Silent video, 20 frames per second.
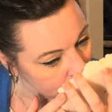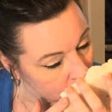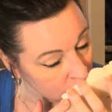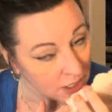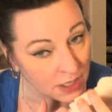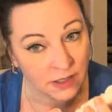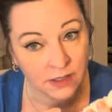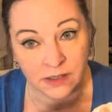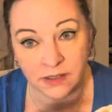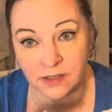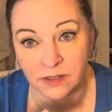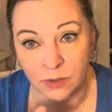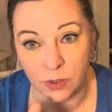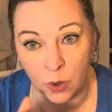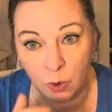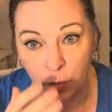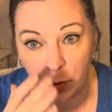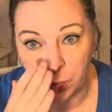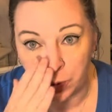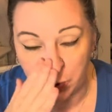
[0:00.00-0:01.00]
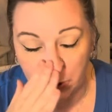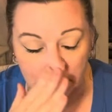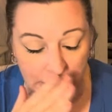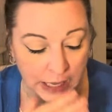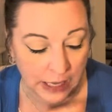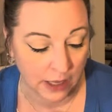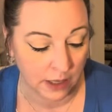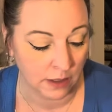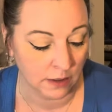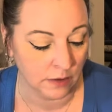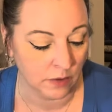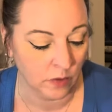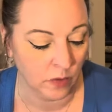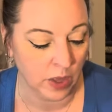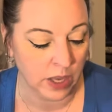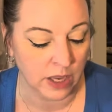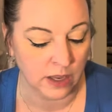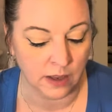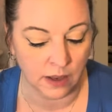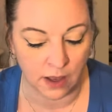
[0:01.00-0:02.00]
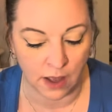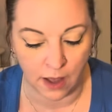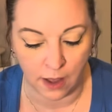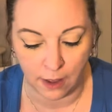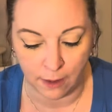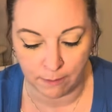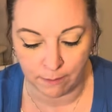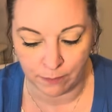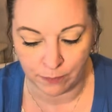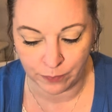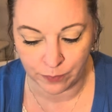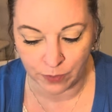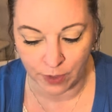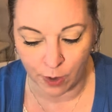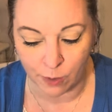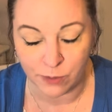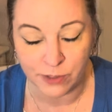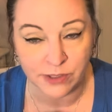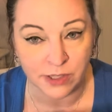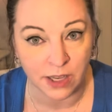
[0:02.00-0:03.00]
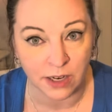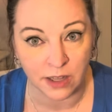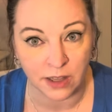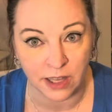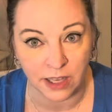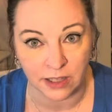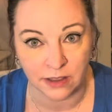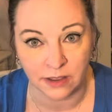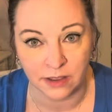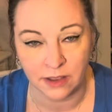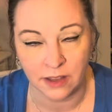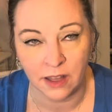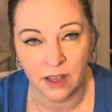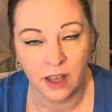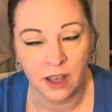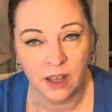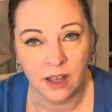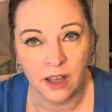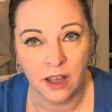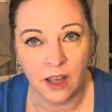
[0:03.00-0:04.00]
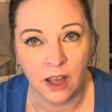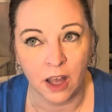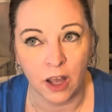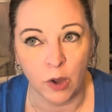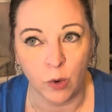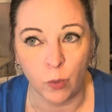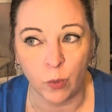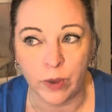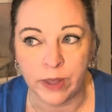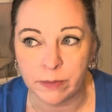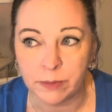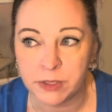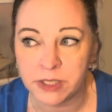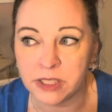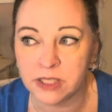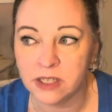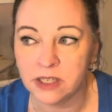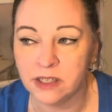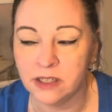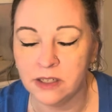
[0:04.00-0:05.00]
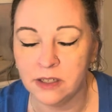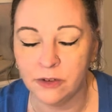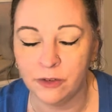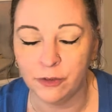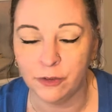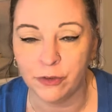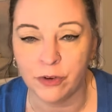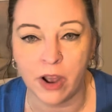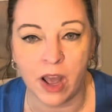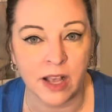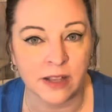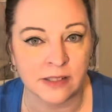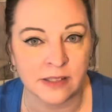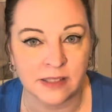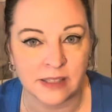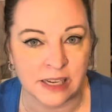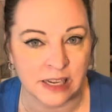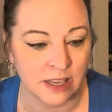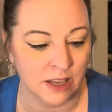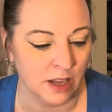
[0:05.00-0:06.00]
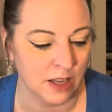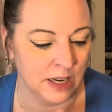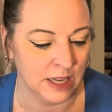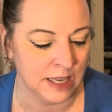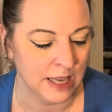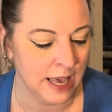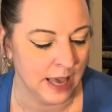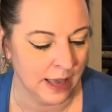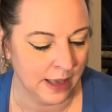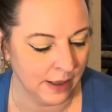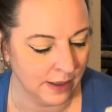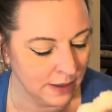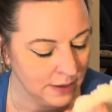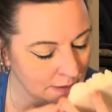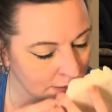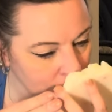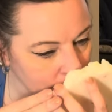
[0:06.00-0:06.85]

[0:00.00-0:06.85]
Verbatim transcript: It's so pretty. Like, um, almost kind of like a whipped frosting on a cake